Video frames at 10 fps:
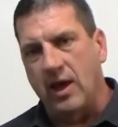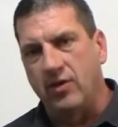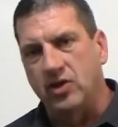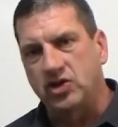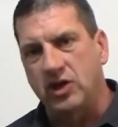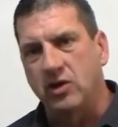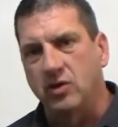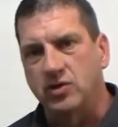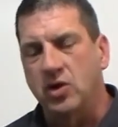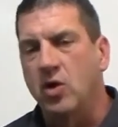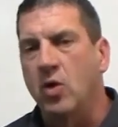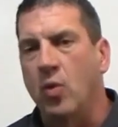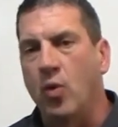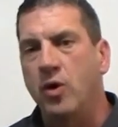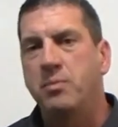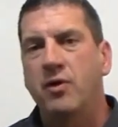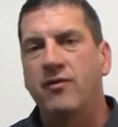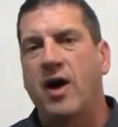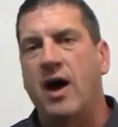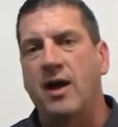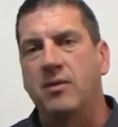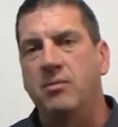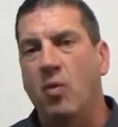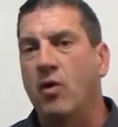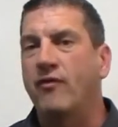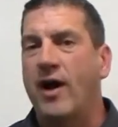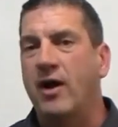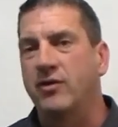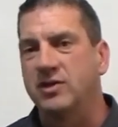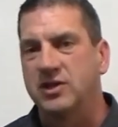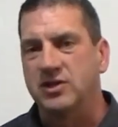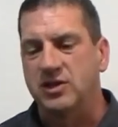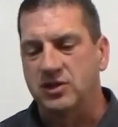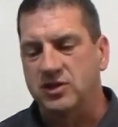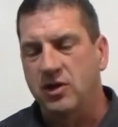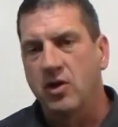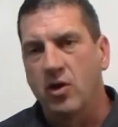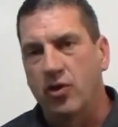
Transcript: and the shingles would provide more fire resistance